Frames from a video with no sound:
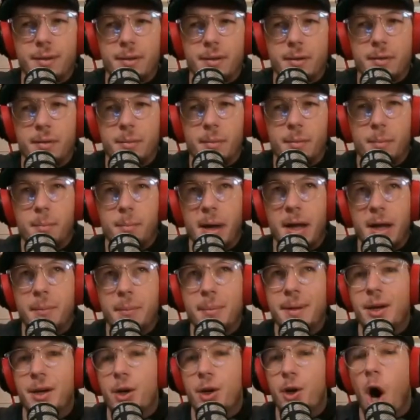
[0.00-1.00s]
made me
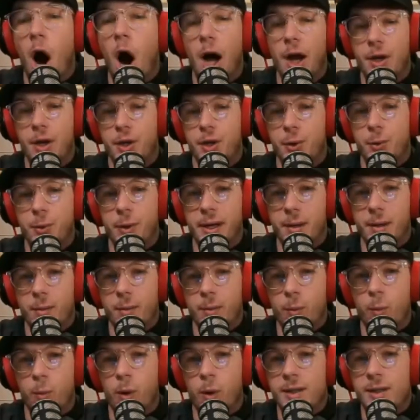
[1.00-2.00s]
not do it,
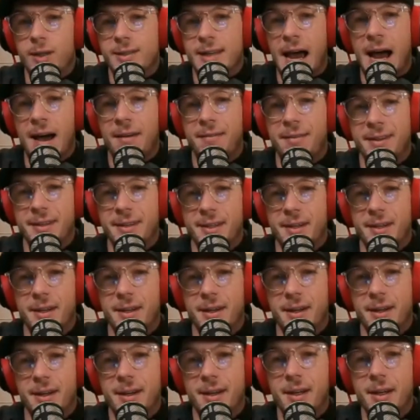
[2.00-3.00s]
was having
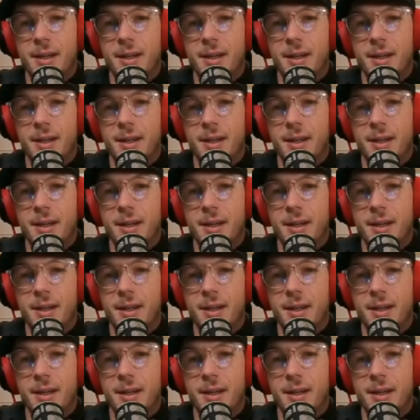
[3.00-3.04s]
to